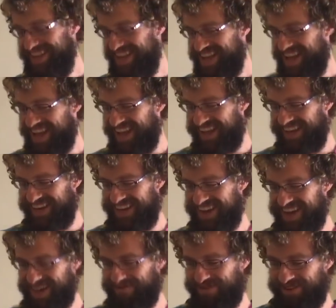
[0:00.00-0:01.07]
and
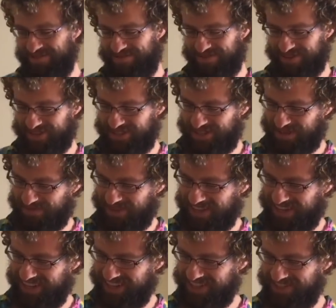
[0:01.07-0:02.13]
I went for
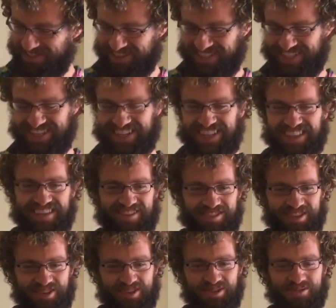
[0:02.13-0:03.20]
something interesting. There's
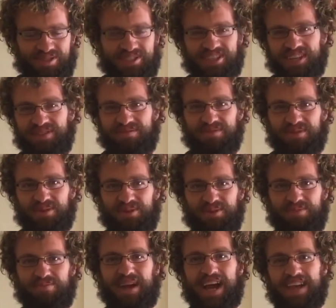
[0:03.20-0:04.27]
a new
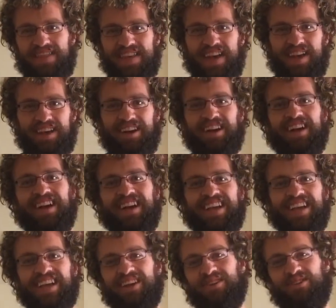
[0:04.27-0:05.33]
seafood man there.
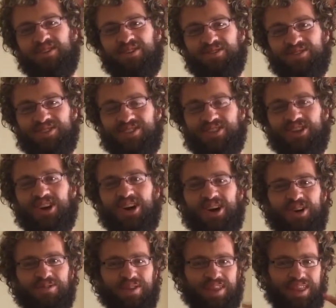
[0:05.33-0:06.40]
He had a little
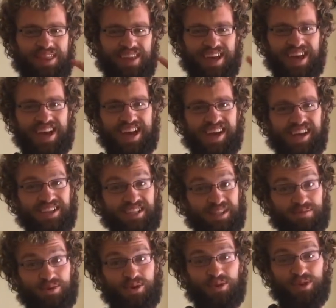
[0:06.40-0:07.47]
stall with
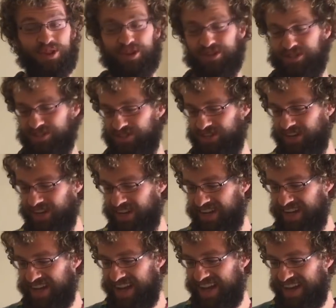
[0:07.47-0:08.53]
some coolers,
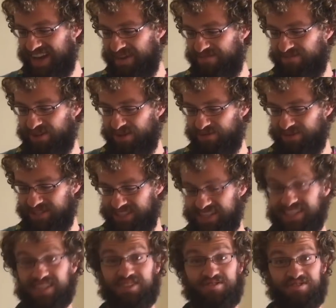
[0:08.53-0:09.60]
and out front was
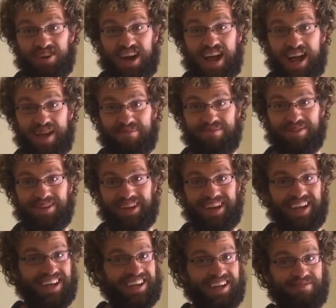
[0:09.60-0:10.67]
this crab, and
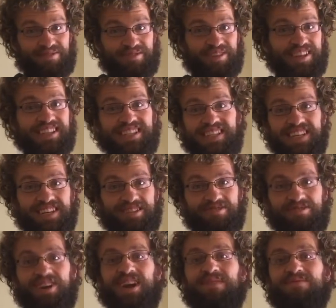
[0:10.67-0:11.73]
I'd never really seen a
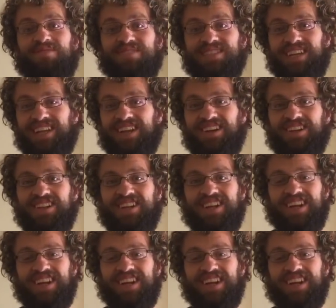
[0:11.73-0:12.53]
crab for sale